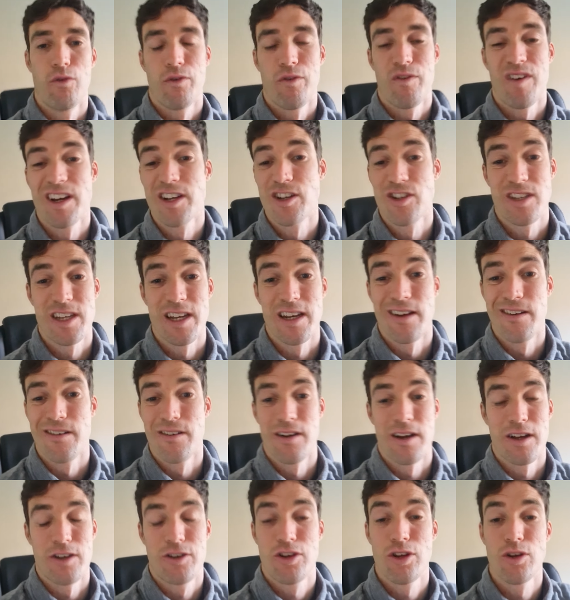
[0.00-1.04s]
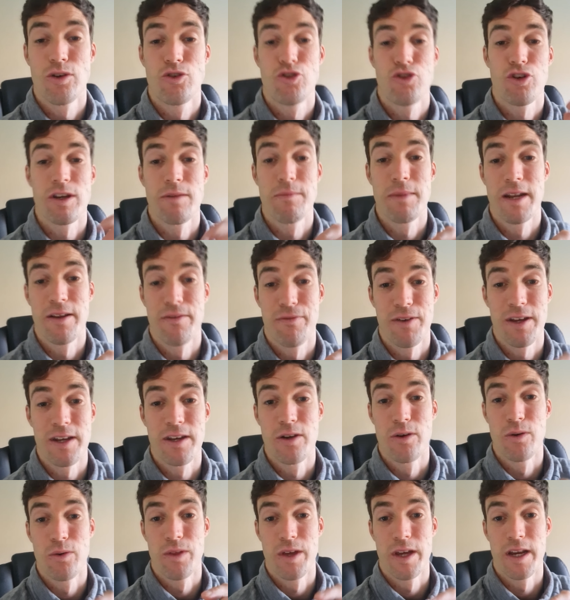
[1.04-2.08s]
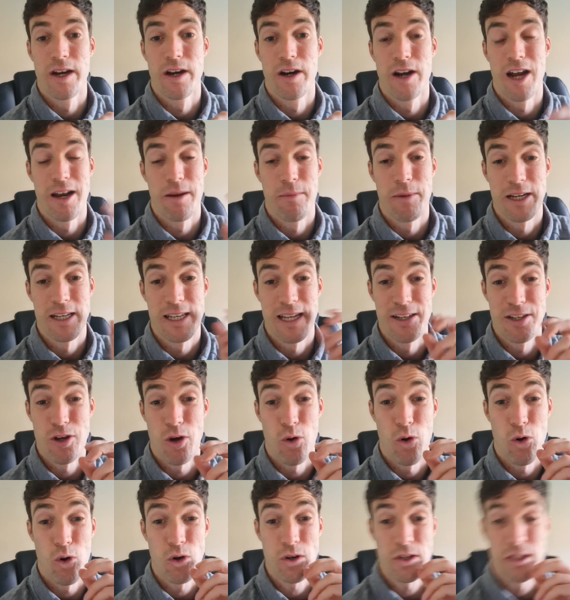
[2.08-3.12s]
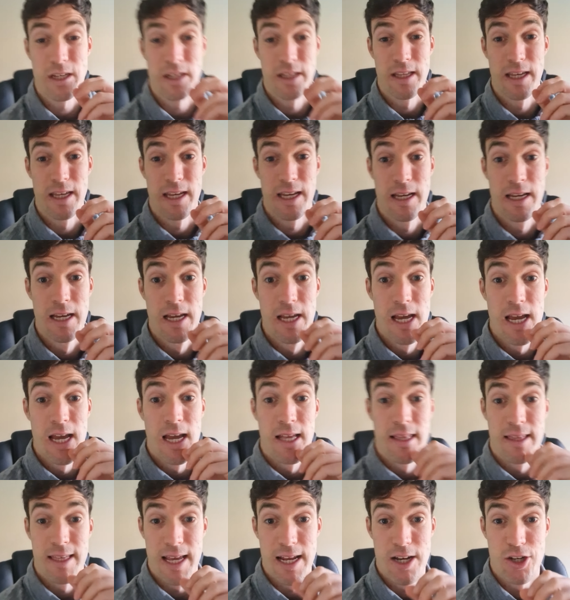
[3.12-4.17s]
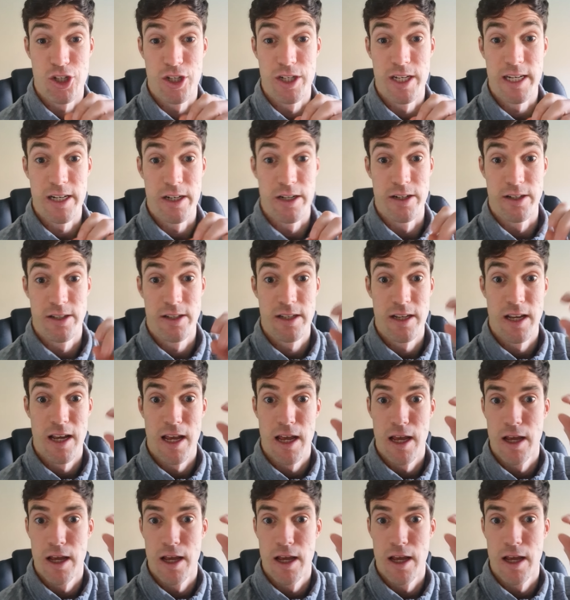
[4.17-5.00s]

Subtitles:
if I just did a 2-3 minute video there and I might then talk to the engineers.